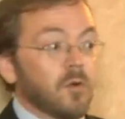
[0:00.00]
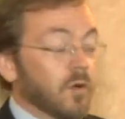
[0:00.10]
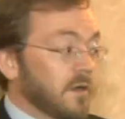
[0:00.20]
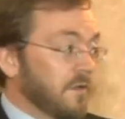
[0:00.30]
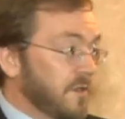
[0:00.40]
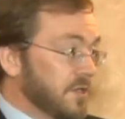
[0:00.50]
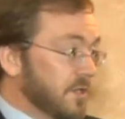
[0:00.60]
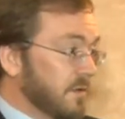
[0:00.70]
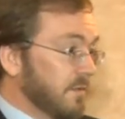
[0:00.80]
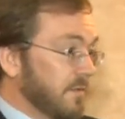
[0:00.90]

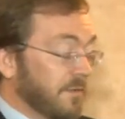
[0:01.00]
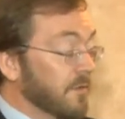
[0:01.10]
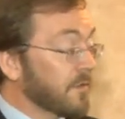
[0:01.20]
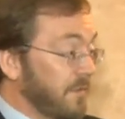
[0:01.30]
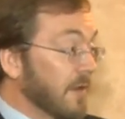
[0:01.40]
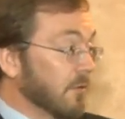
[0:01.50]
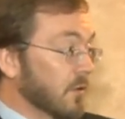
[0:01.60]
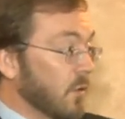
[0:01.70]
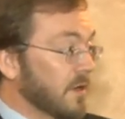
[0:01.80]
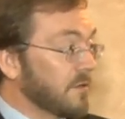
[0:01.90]

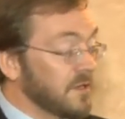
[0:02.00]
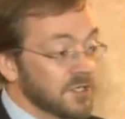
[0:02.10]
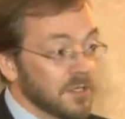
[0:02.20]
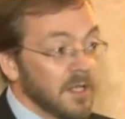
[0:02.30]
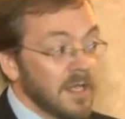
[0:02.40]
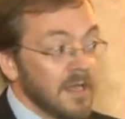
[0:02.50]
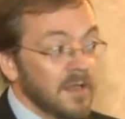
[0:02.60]
federal court decision